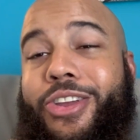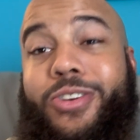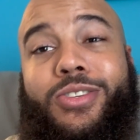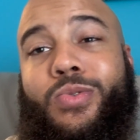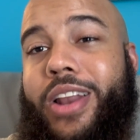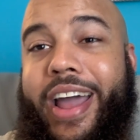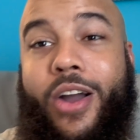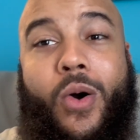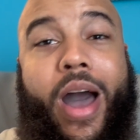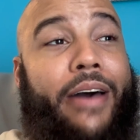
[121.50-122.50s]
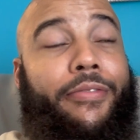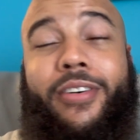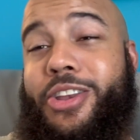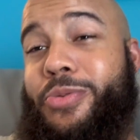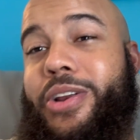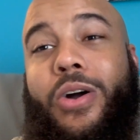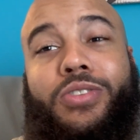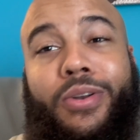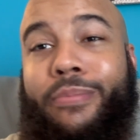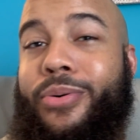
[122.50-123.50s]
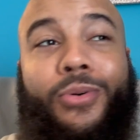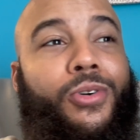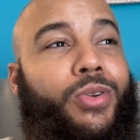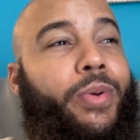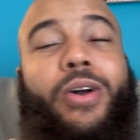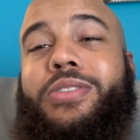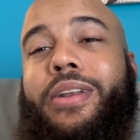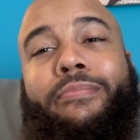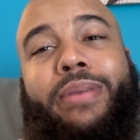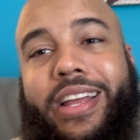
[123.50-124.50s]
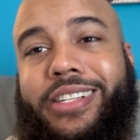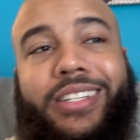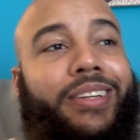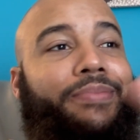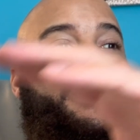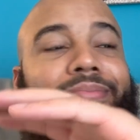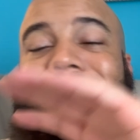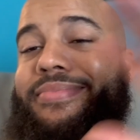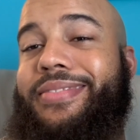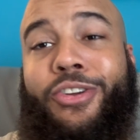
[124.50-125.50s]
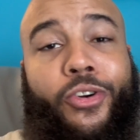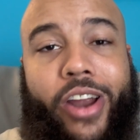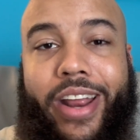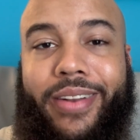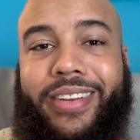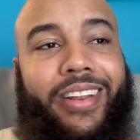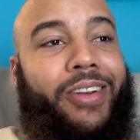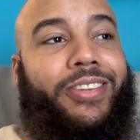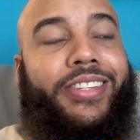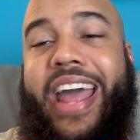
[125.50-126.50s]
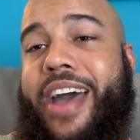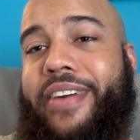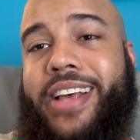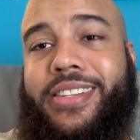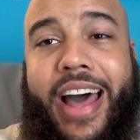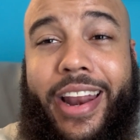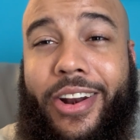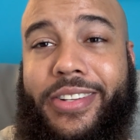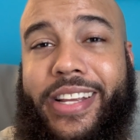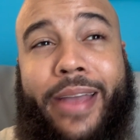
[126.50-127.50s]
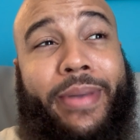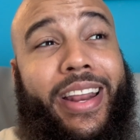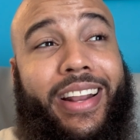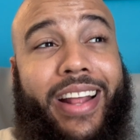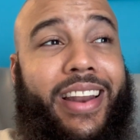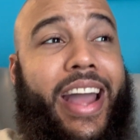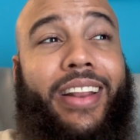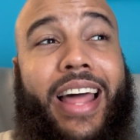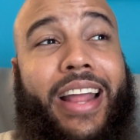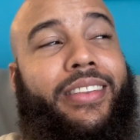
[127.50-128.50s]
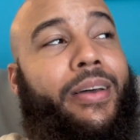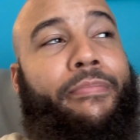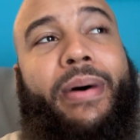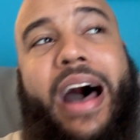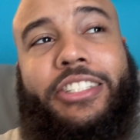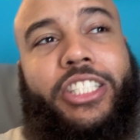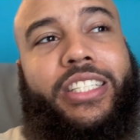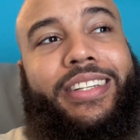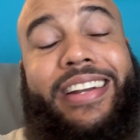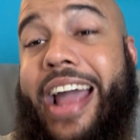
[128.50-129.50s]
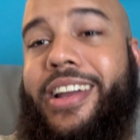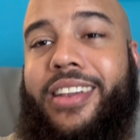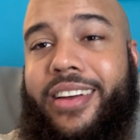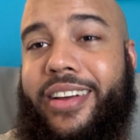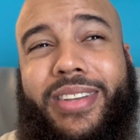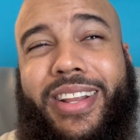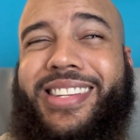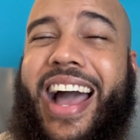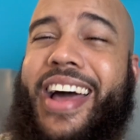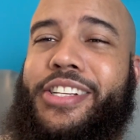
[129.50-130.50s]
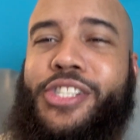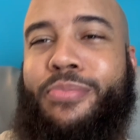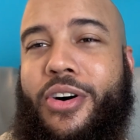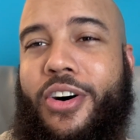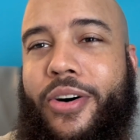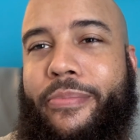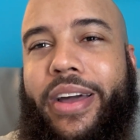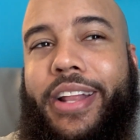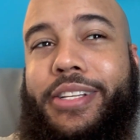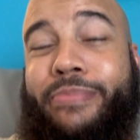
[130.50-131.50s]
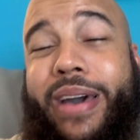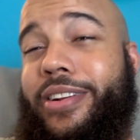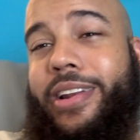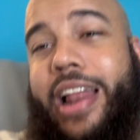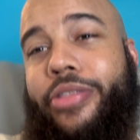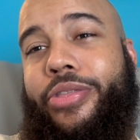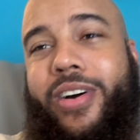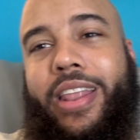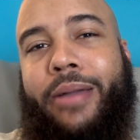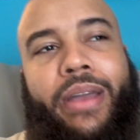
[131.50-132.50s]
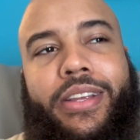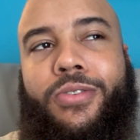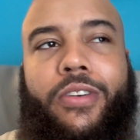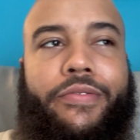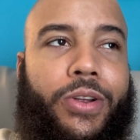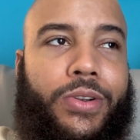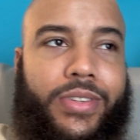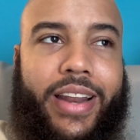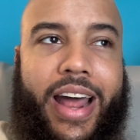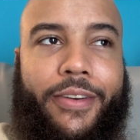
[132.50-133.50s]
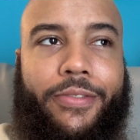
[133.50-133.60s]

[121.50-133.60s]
you just wanna go have fun, you wanna go to the pool, you wanna go to the beach, great. You know, the staff has a lot of entertainment at night, like the Pacha nightclub. It's kind of small, but it's better than I thought. Like based on reviews that I've